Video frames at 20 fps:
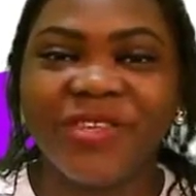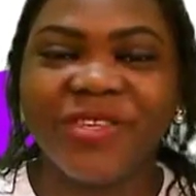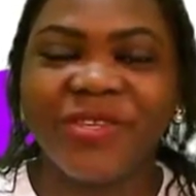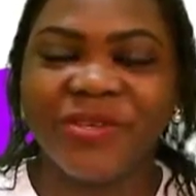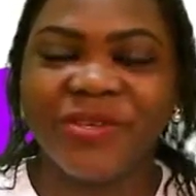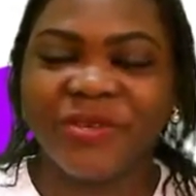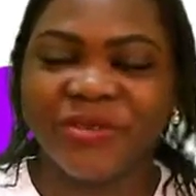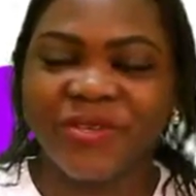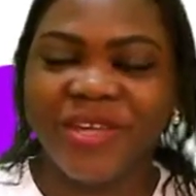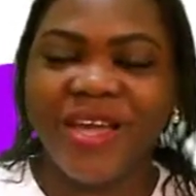
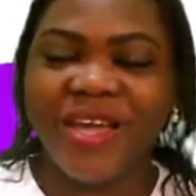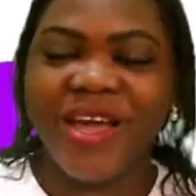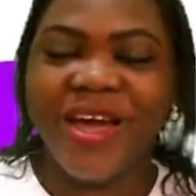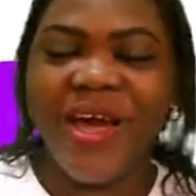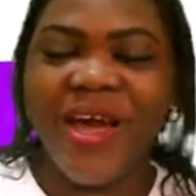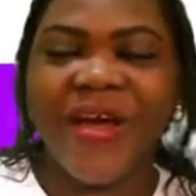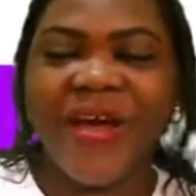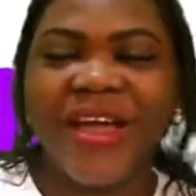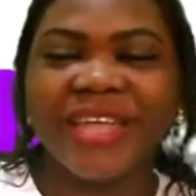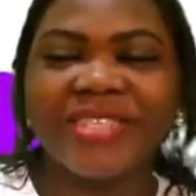video.
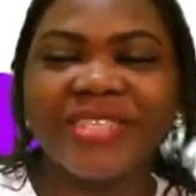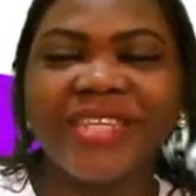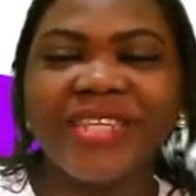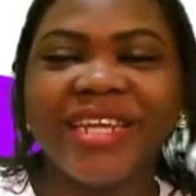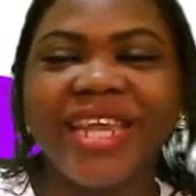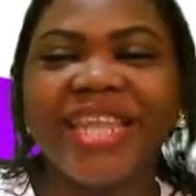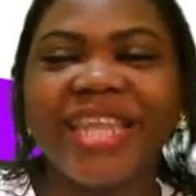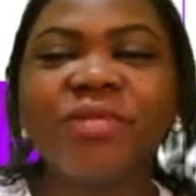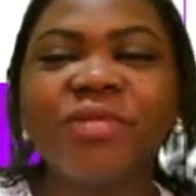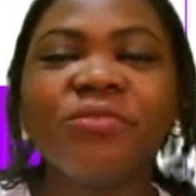Alright,
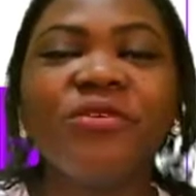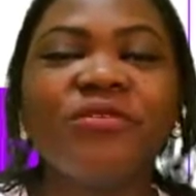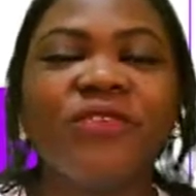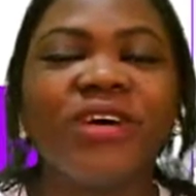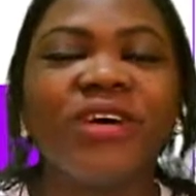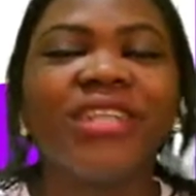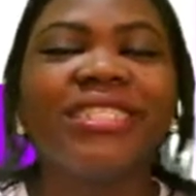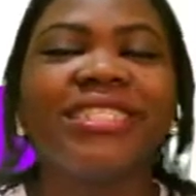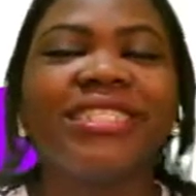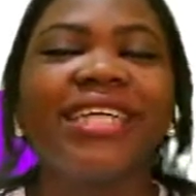so let's
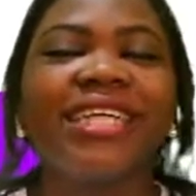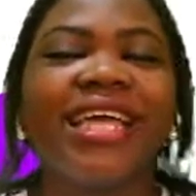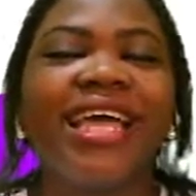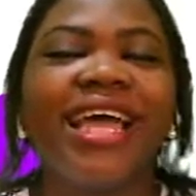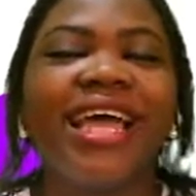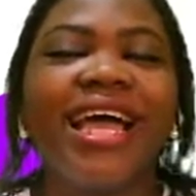move on.